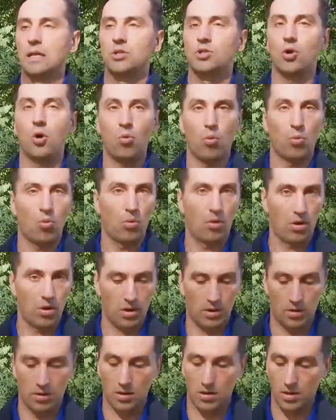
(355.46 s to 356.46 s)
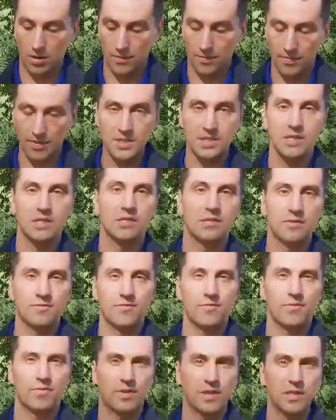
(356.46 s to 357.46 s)
so uh, this is the
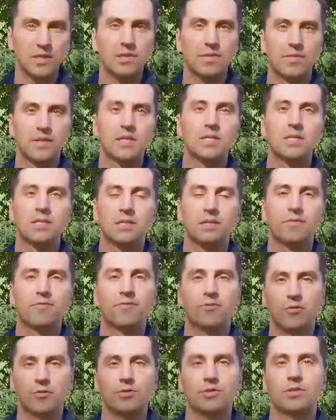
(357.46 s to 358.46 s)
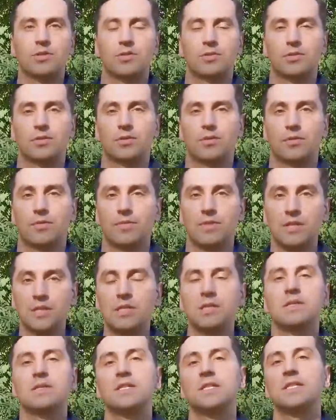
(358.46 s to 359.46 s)
this, this is the first uh,
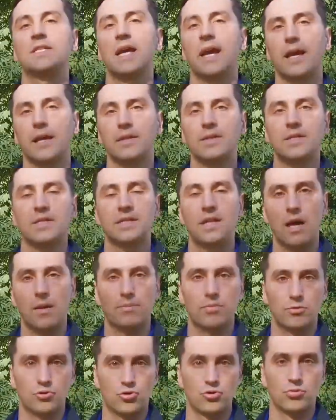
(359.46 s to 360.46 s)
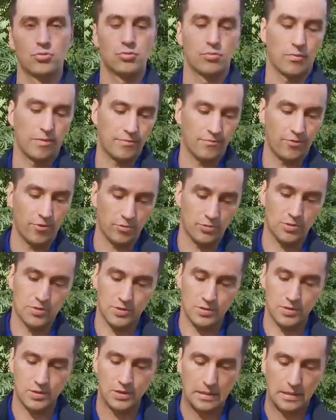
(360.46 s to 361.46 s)
this is the second step you should do the
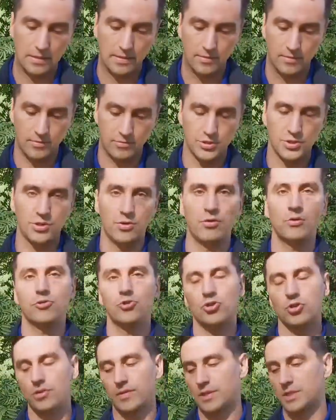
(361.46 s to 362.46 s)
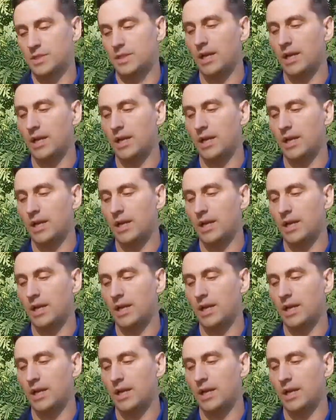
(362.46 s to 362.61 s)
first research the